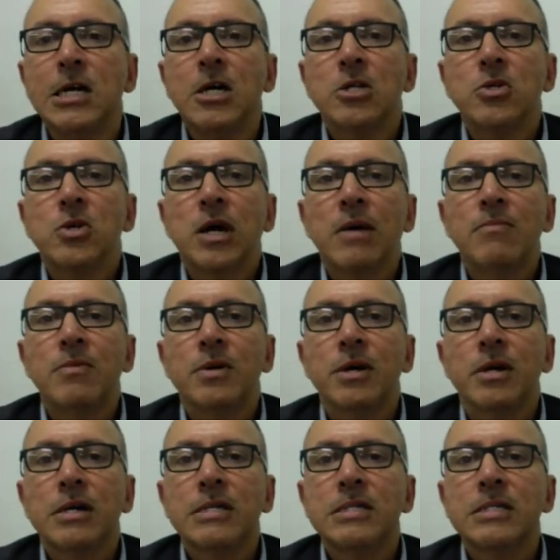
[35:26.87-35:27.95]
So I'm
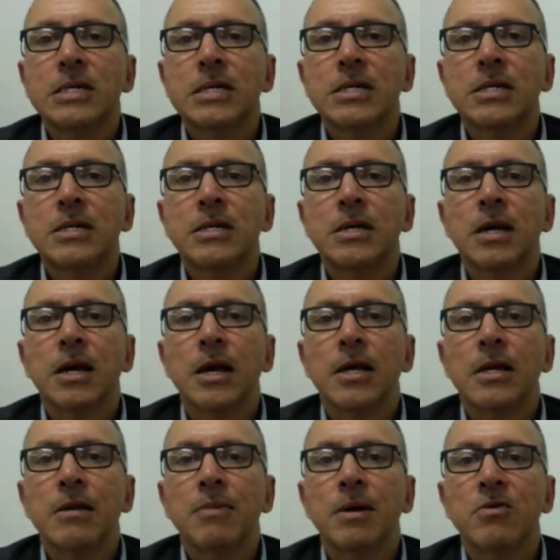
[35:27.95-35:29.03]
currently studying
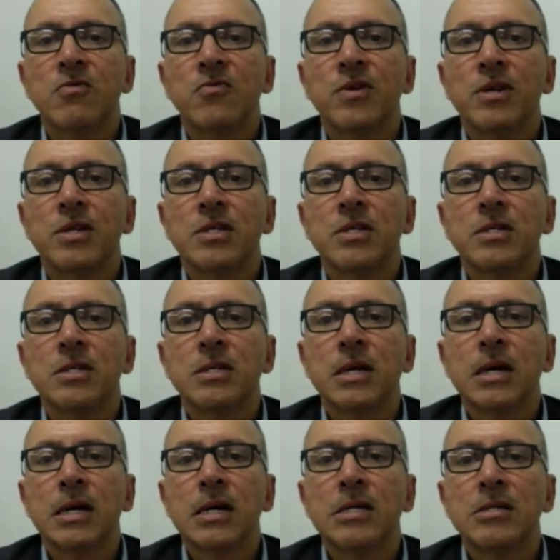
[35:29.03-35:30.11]
and about to finish
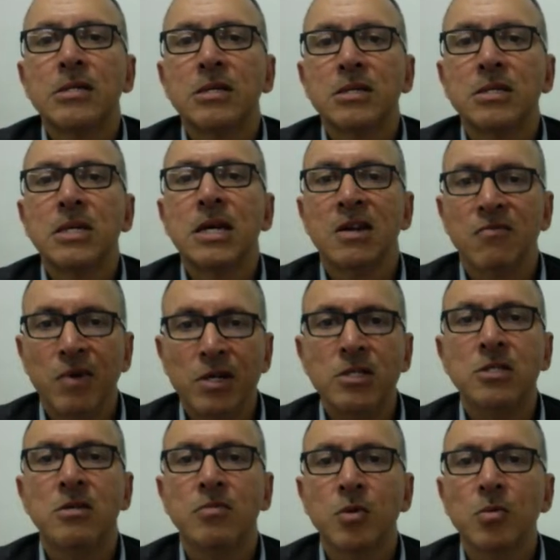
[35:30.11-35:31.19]
this advanced
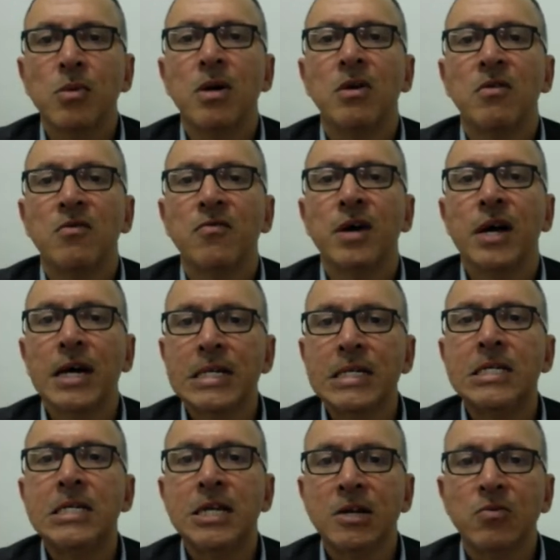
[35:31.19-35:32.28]
diploma of
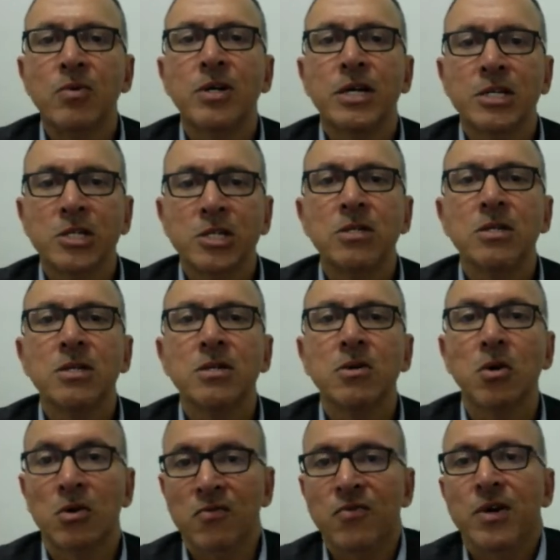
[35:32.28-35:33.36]
IT network engineering
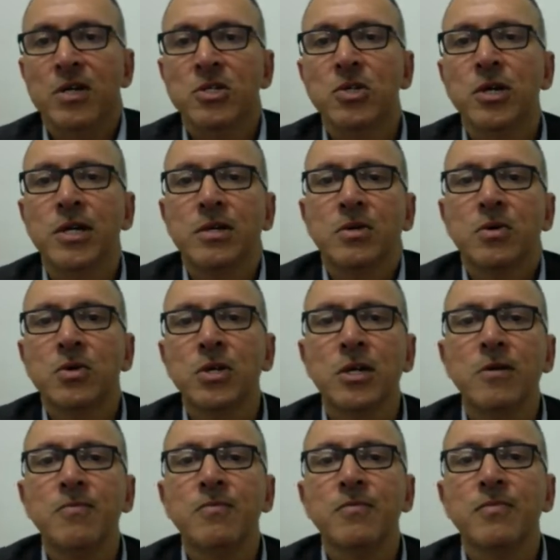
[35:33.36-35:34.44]
on fast track.
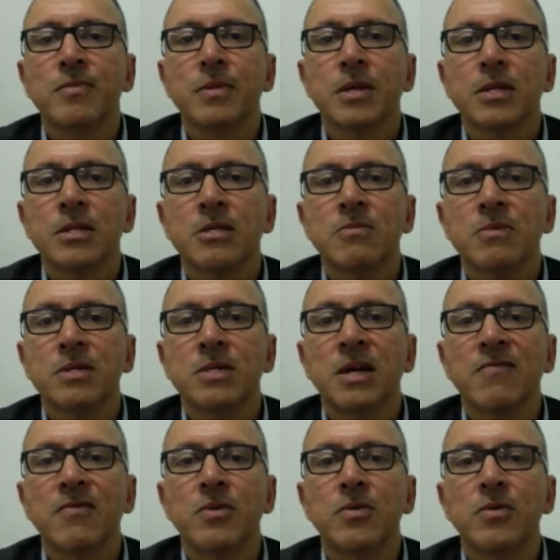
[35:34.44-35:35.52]
Okay, this means I
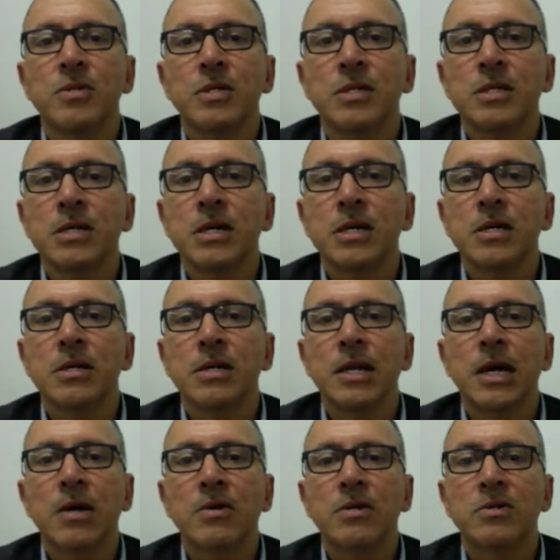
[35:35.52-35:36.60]
have to do a CDR
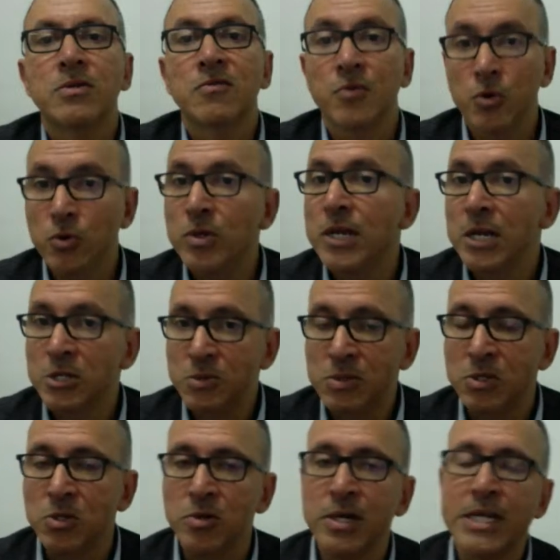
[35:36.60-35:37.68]
now as of new
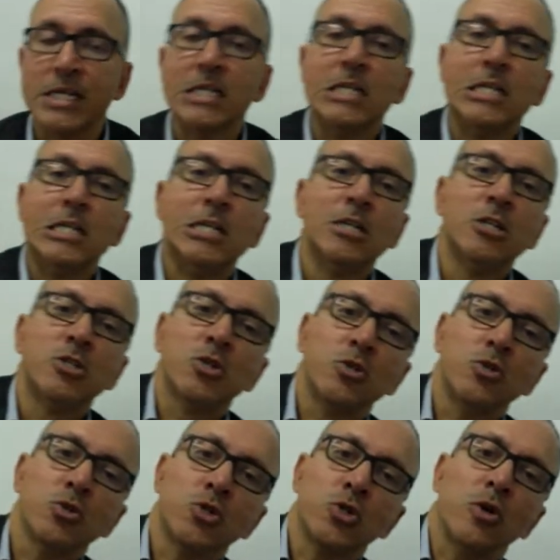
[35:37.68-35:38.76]
announcement, correct? So
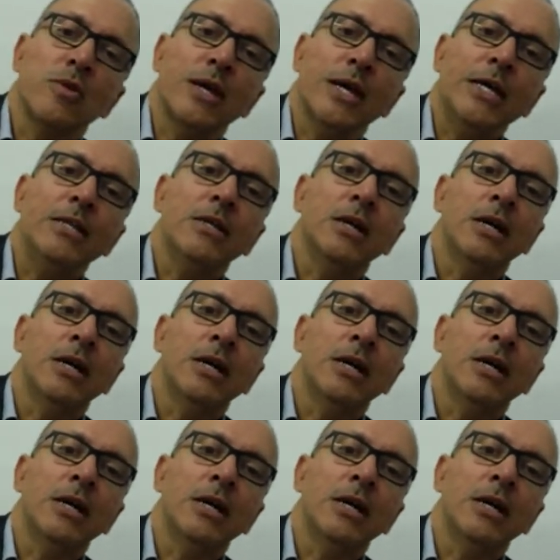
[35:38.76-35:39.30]
you saw that.